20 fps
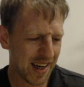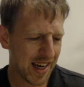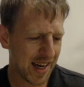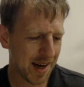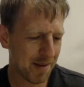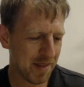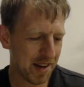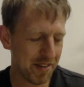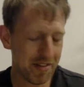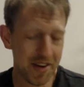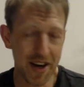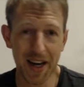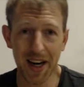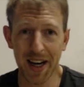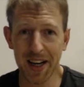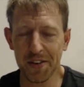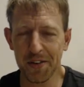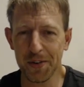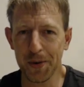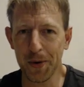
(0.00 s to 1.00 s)
And
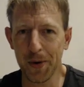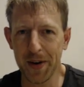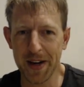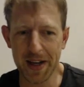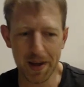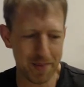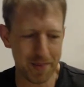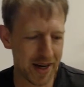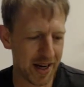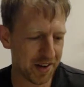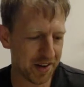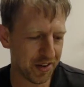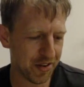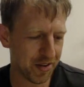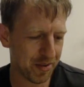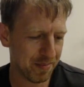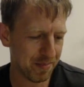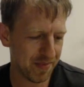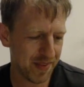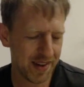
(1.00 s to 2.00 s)
finally, a story
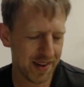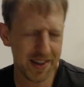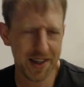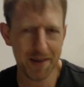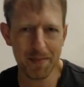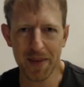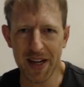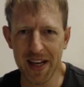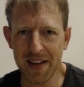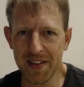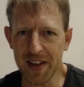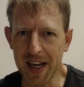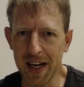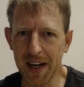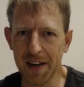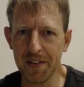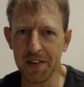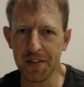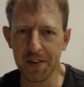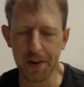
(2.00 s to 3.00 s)
about him near the
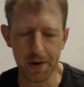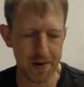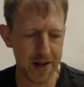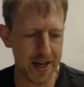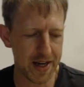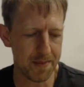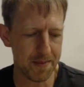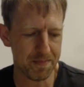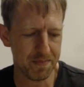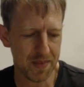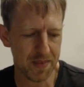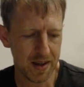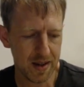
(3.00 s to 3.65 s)
end of his career.